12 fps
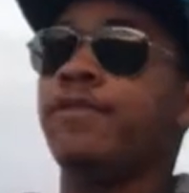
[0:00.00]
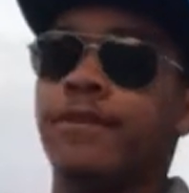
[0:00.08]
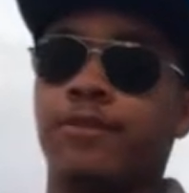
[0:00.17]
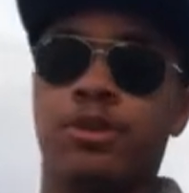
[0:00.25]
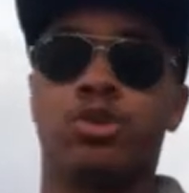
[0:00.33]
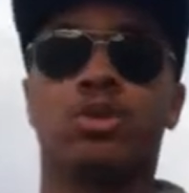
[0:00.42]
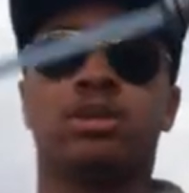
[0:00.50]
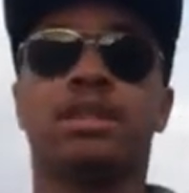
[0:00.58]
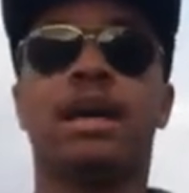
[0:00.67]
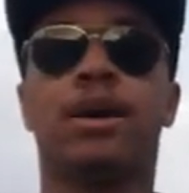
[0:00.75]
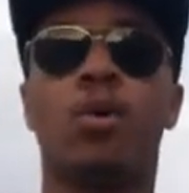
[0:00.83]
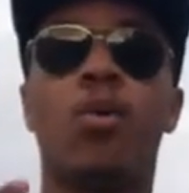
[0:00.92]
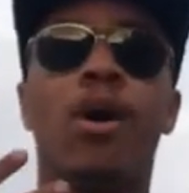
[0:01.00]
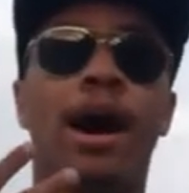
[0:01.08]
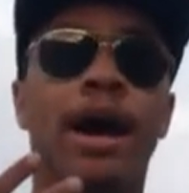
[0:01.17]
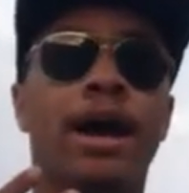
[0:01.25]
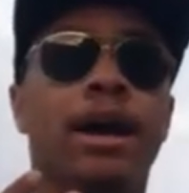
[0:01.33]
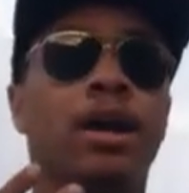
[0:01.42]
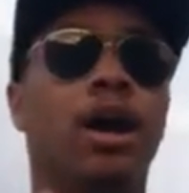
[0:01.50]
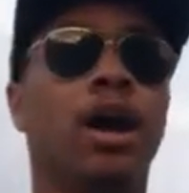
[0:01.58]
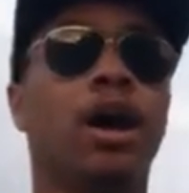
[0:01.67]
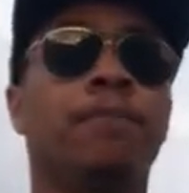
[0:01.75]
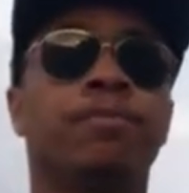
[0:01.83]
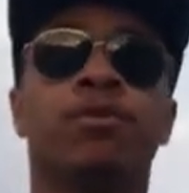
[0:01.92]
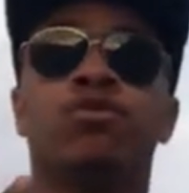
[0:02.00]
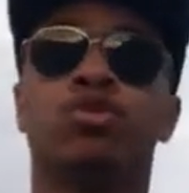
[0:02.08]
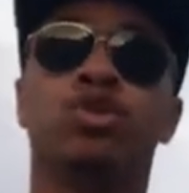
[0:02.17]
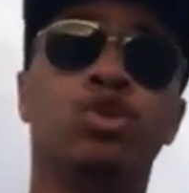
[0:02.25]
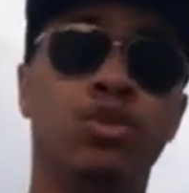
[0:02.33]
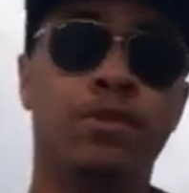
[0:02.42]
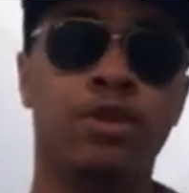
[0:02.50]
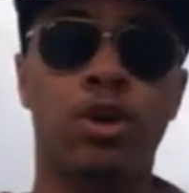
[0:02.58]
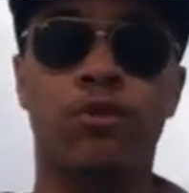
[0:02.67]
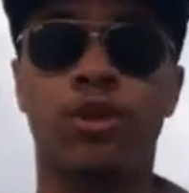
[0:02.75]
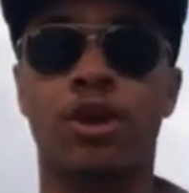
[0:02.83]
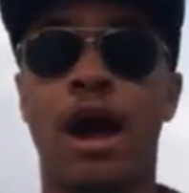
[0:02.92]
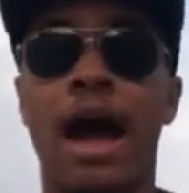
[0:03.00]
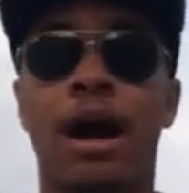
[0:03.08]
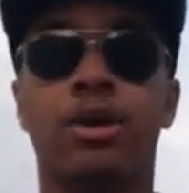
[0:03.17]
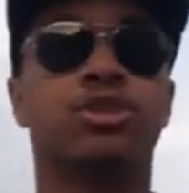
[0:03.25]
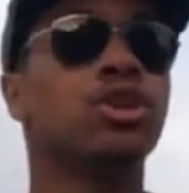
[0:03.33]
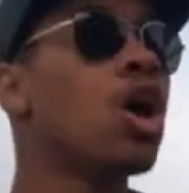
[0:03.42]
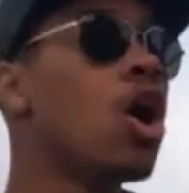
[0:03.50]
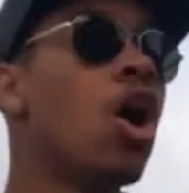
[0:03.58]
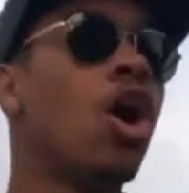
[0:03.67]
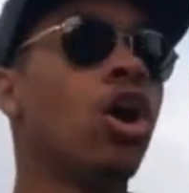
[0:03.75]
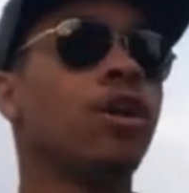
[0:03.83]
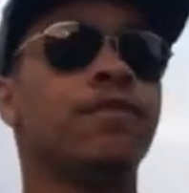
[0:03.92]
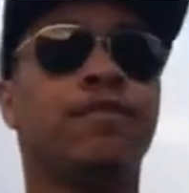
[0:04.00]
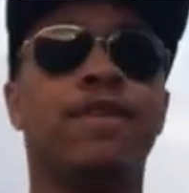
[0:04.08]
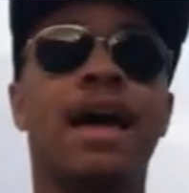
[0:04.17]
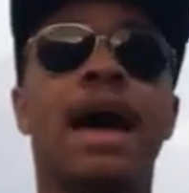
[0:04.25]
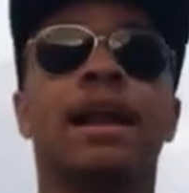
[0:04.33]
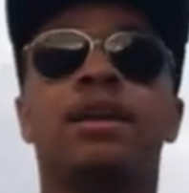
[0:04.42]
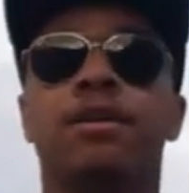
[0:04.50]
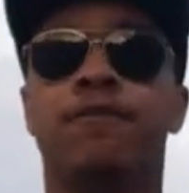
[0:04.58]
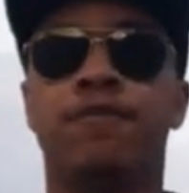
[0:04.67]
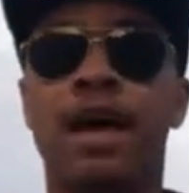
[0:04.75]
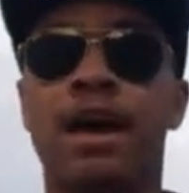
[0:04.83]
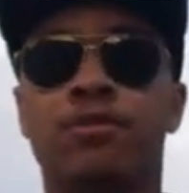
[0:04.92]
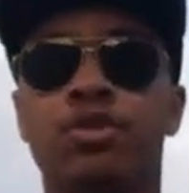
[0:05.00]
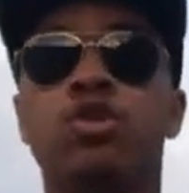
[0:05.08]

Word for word: off of your sword. It's like why uh, roofs over your house aren't flat. Flat